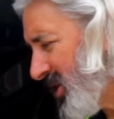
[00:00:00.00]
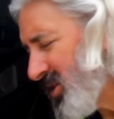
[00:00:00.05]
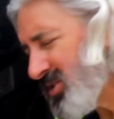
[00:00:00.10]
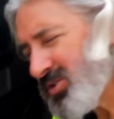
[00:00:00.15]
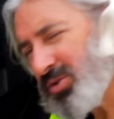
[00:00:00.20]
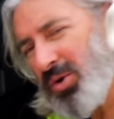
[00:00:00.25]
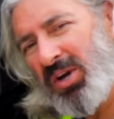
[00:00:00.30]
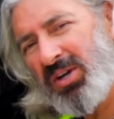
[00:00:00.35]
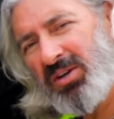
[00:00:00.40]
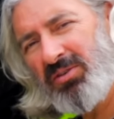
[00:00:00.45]

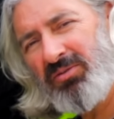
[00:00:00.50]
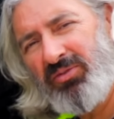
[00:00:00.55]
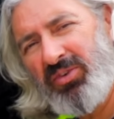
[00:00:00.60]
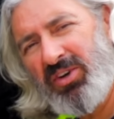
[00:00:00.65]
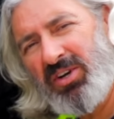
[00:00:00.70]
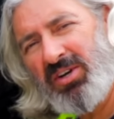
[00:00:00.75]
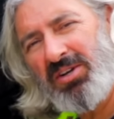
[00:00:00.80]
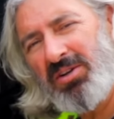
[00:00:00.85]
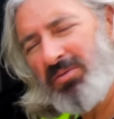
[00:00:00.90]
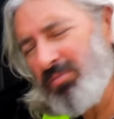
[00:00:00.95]
so I can
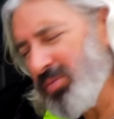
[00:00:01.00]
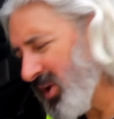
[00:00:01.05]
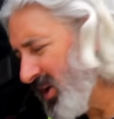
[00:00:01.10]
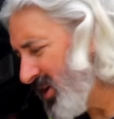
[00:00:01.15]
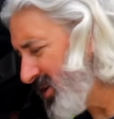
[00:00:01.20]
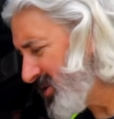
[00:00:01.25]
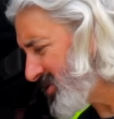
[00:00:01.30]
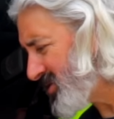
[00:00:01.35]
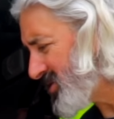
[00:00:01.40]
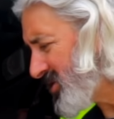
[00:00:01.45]
fit it in
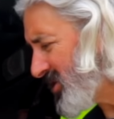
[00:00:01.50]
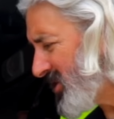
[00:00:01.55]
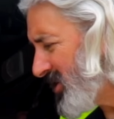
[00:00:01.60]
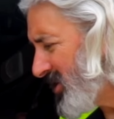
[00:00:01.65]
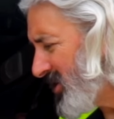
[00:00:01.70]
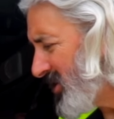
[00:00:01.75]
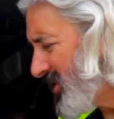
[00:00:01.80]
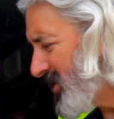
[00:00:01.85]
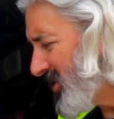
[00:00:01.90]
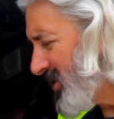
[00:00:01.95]
place.
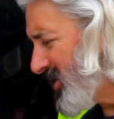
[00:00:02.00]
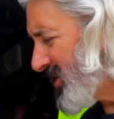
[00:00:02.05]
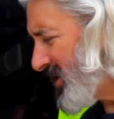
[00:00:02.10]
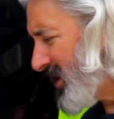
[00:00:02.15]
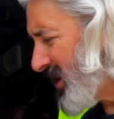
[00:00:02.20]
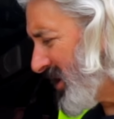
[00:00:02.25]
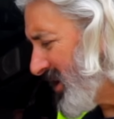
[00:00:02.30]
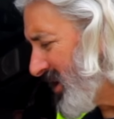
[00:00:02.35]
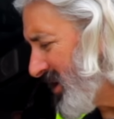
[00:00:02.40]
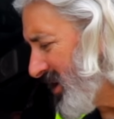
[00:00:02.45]

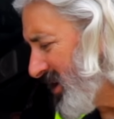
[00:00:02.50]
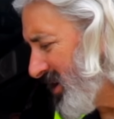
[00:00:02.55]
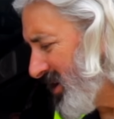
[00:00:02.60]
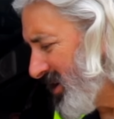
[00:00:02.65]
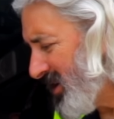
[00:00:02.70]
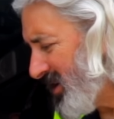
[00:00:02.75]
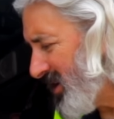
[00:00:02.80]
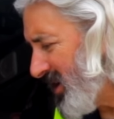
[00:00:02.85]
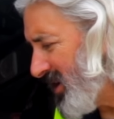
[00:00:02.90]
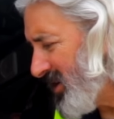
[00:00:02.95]

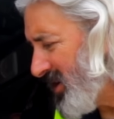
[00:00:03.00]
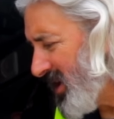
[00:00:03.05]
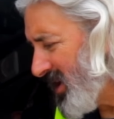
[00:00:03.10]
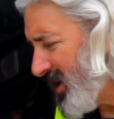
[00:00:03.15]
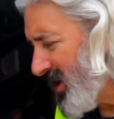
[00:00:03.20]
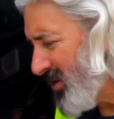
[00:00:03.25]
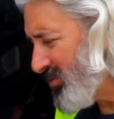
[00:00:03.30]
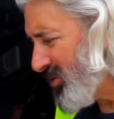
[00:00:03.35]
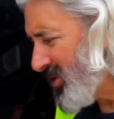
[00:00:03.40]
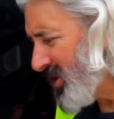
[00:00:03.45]
And, and then
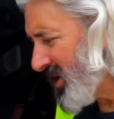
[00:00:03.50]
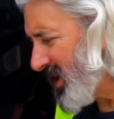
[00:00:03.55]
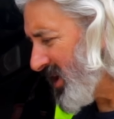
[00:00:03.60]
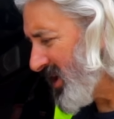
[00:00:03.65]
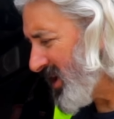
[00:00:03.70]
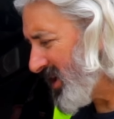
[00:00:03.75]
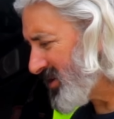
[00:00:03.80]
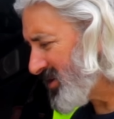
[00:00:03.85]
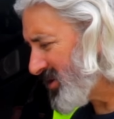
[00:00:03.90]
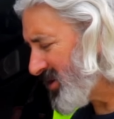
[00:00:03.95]
I'm going to
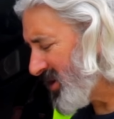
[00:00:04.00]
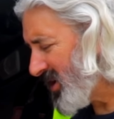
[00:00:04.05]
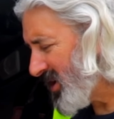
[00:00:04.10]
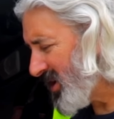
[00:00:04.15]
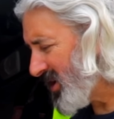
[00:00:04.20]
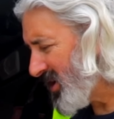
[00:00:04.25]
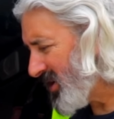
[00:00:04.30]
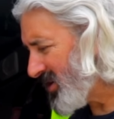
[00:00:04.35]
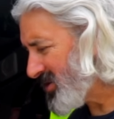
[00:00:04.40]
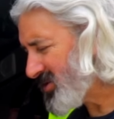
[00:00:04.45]
get
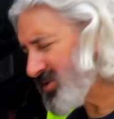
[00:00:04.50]
uh,